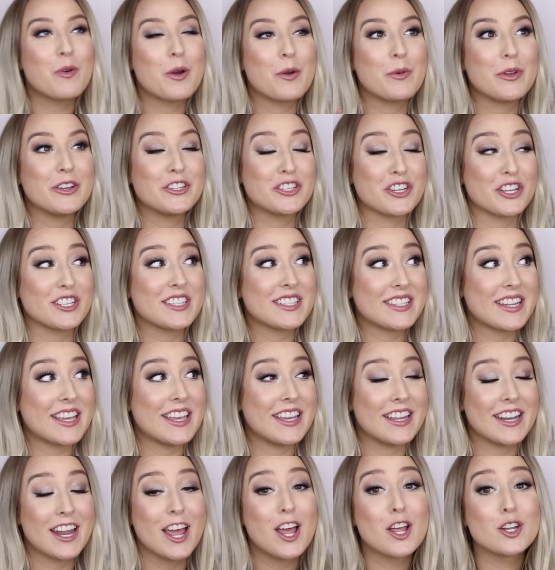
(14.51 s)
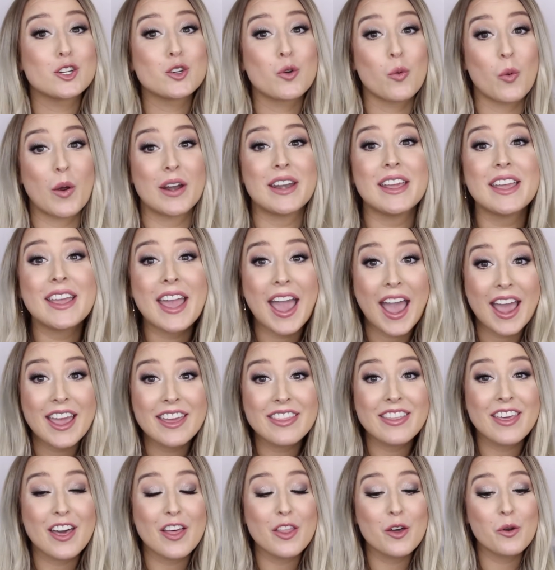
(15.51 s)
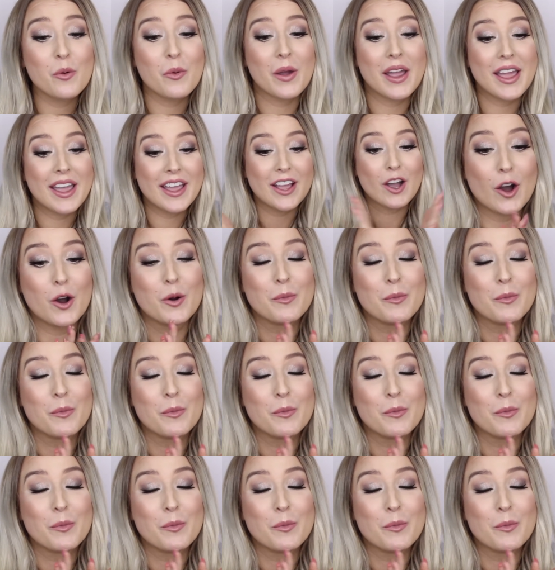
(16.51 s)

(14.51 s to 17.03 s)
where we just hit 20k the other week.